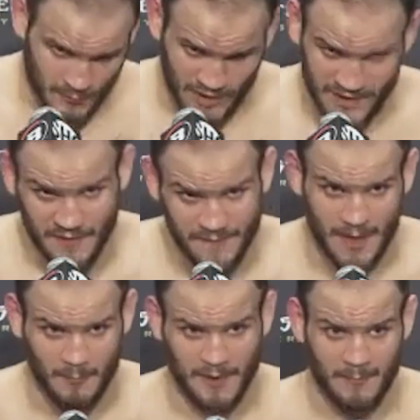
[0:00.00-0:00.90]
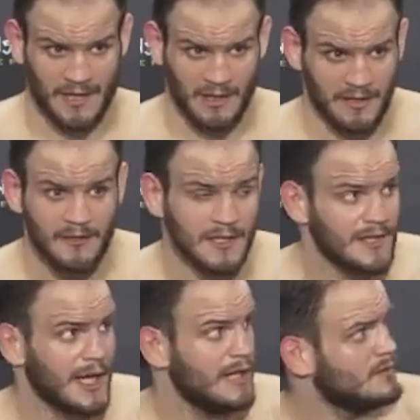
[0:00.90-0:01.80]
Runs in the family, man. I'll leave it at
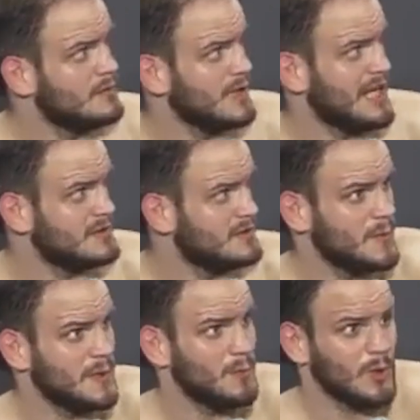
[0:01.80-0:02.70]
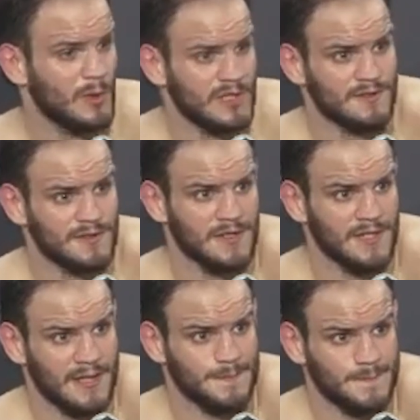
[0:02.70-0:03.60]
that. You don't want to ask too many more questions than
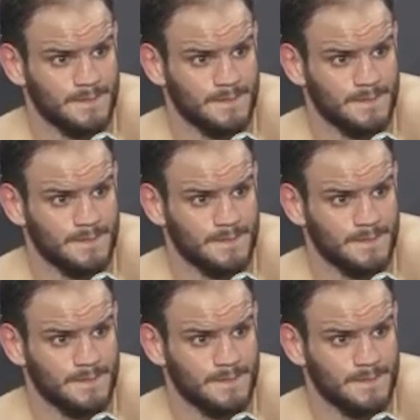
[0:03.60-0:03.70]
that.